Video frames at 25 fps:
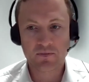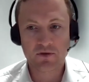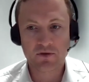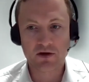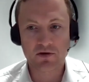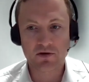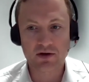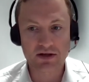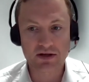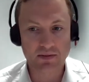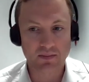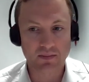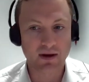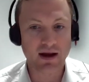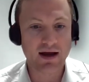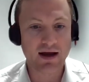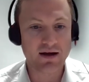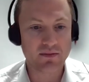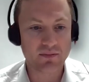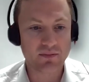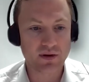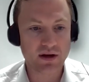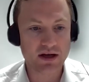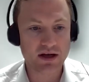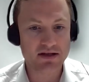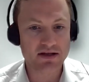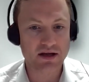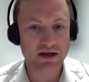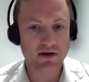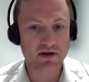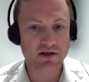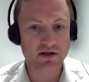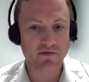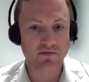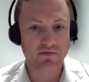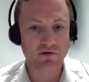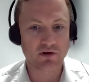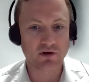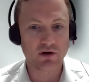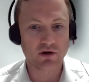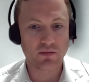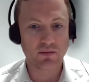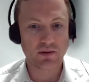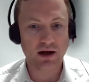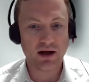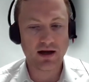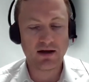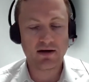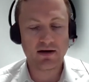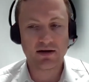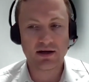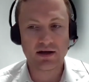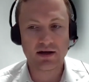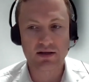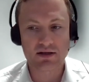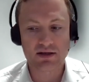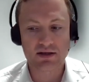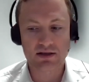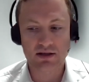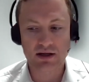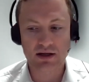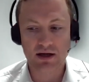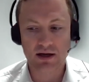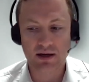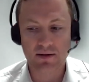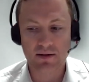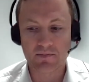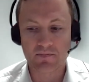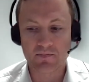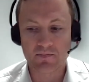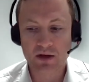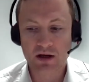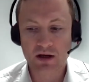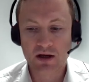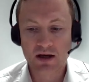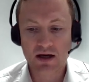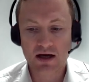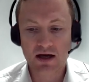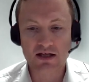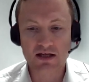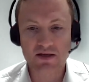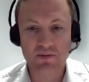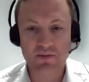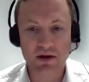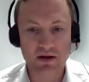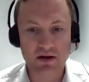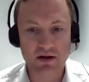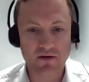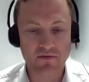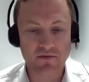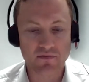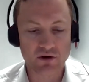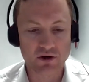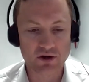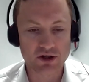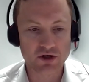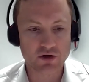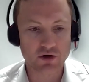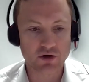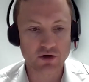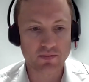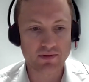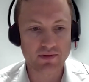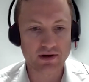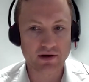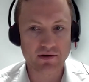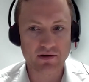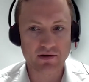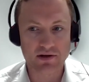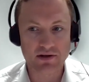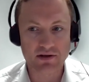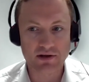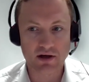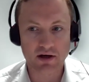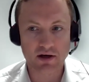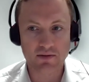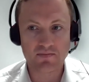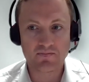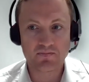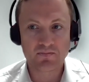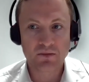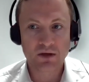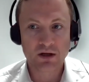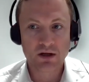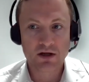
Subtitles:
There is a plan in place, the Housing for All plan. It's been there for a short period of time.